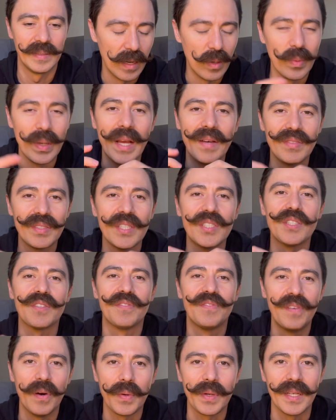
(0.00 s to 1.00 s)
We have such a
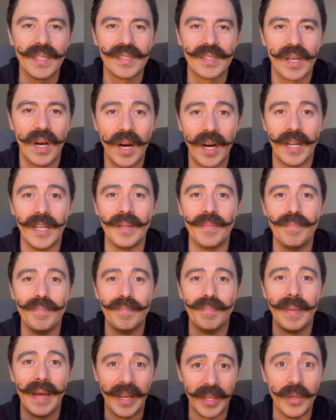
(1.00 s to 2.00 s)
focus
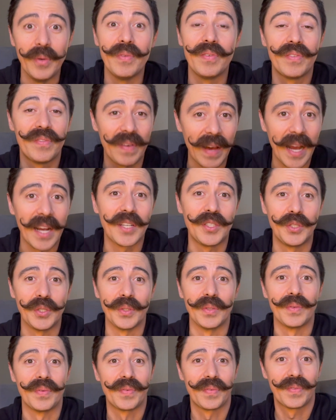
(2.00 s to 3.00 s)
on
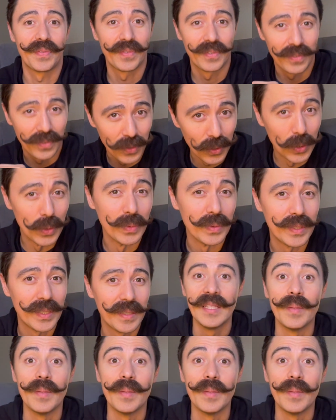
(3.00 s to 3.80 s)
manufactured fruit.